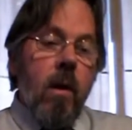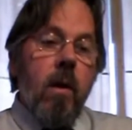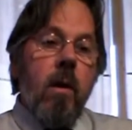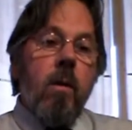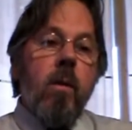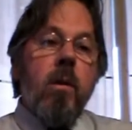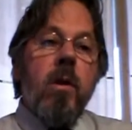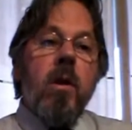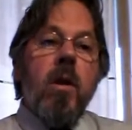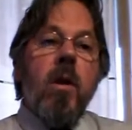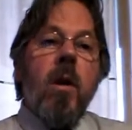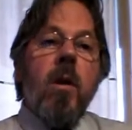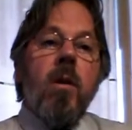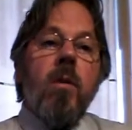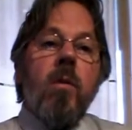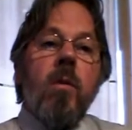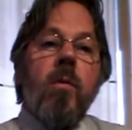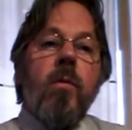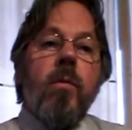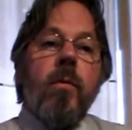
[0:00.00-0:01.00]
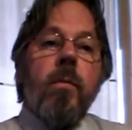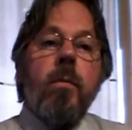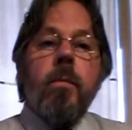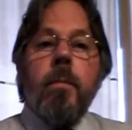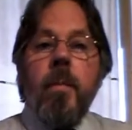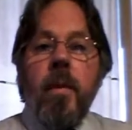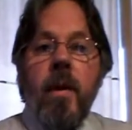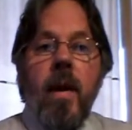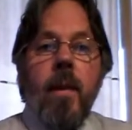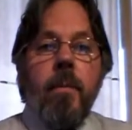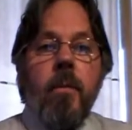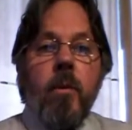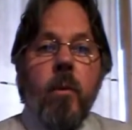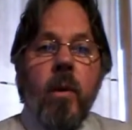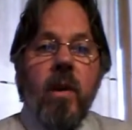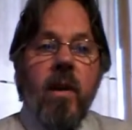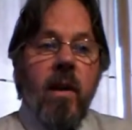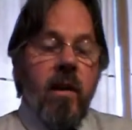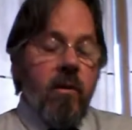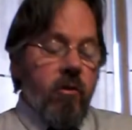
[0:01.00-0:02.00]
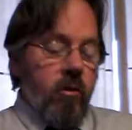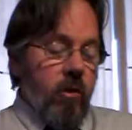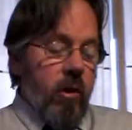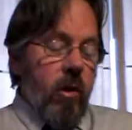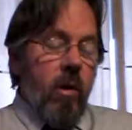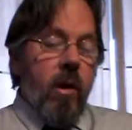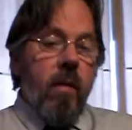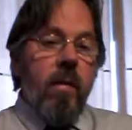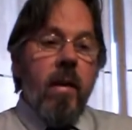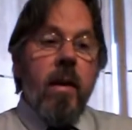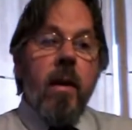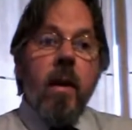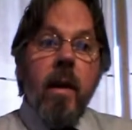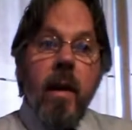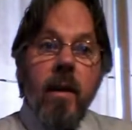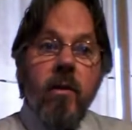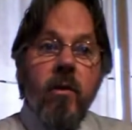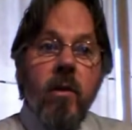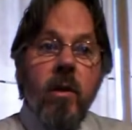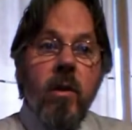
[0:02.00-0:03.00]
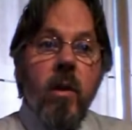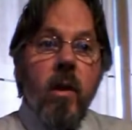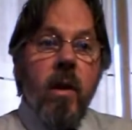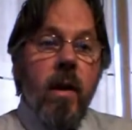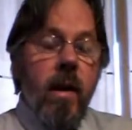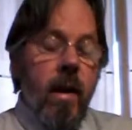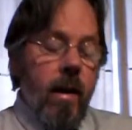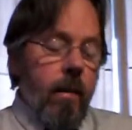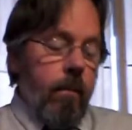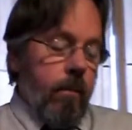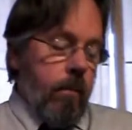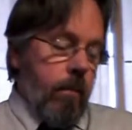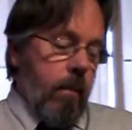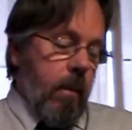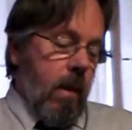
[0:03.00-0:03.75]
you'll start off perhaps what country you live in. The country has got a name.